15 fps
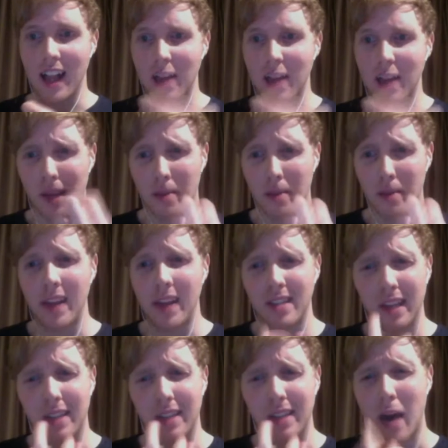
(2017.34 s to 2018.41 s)
It was like
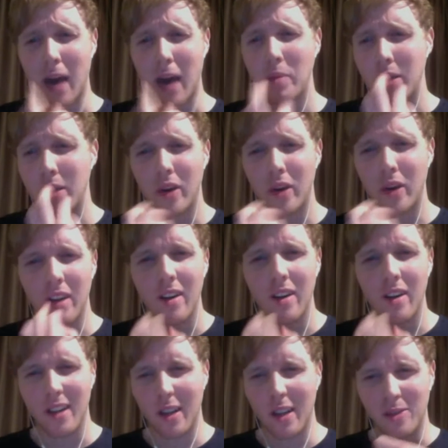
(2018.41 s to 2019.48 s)
bits, like tapioca.
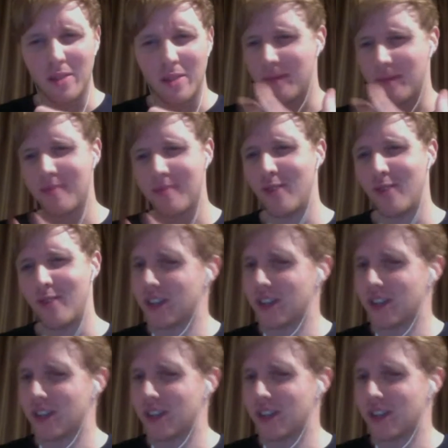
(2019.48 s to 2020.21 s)
It was really